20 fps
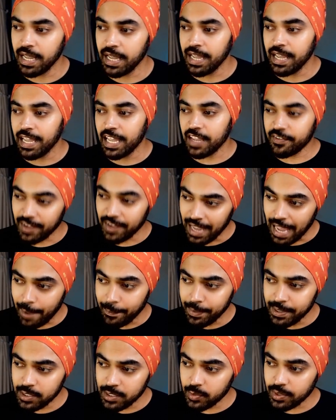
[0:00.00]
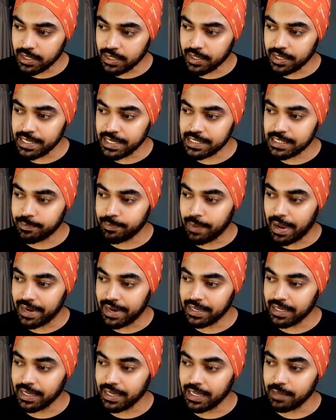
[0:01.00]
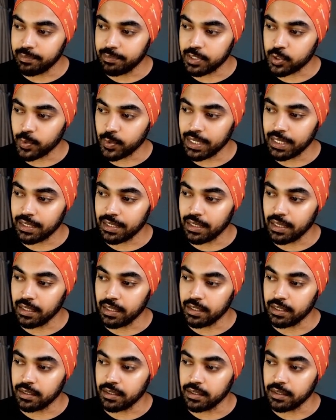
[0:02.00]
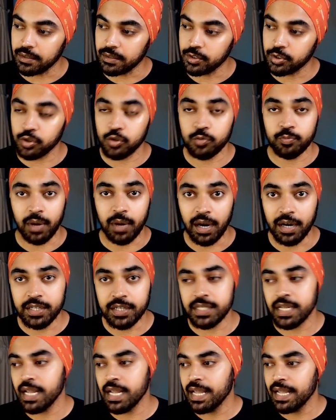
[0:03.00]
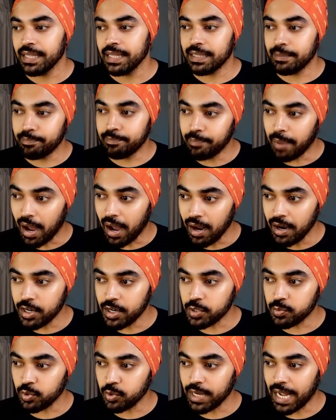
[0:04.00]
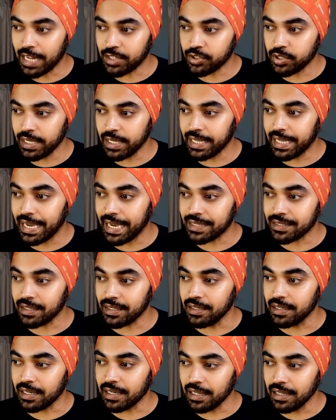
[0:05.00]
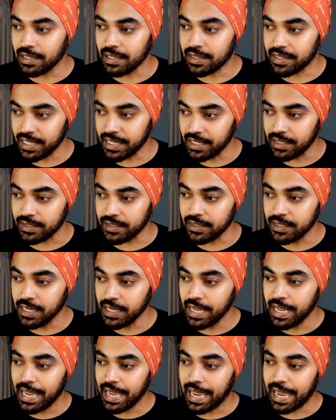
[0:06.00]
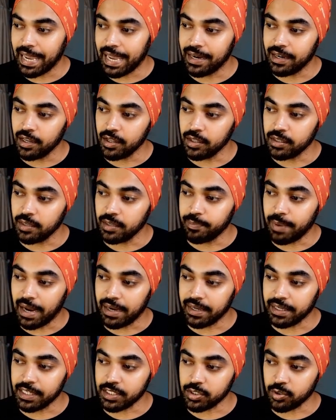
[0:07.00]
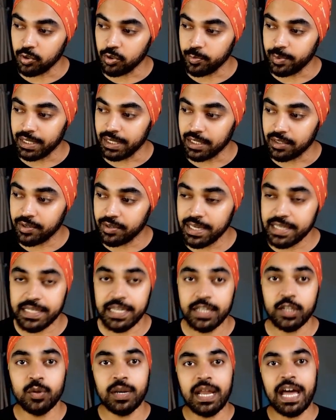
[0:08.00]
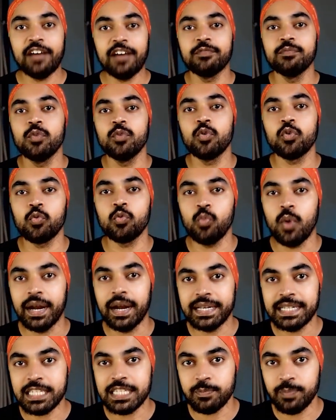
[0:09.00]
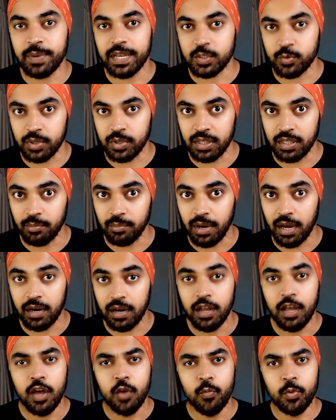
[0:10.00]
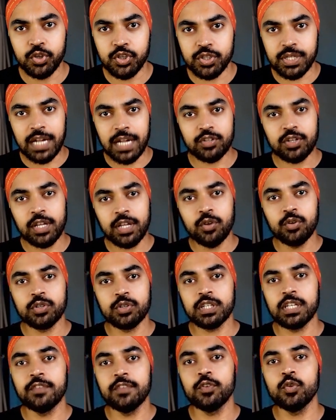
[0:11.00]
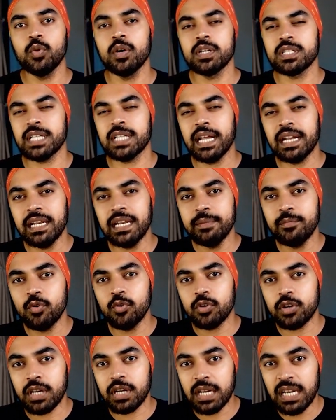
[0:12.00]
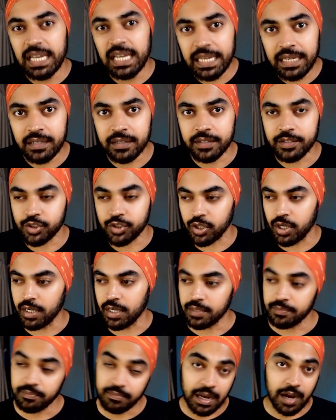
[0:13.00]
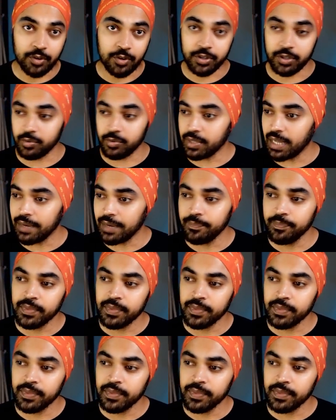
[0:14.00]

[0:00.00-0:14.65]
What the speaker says: If I happen to increase the padding in between the two bars, the bars would actually get a little thinner and the padding is going to be increased and you'll have more white space within the bar, which is actually going to give you a slightly more cleaner chart. How do you do that?